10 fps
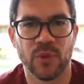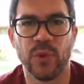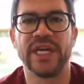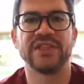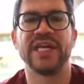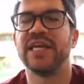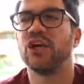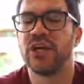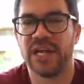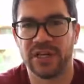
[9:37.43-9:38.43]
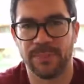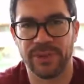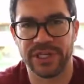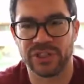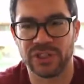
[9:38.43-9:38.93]
We get the internet to
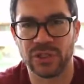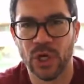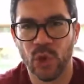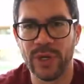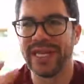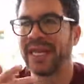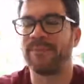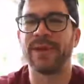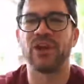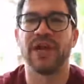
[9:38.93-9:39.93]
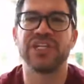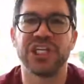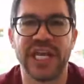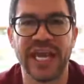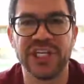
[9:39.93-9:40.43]
places. We get better
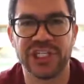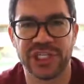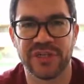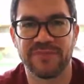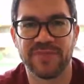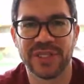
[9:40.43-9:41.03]
education.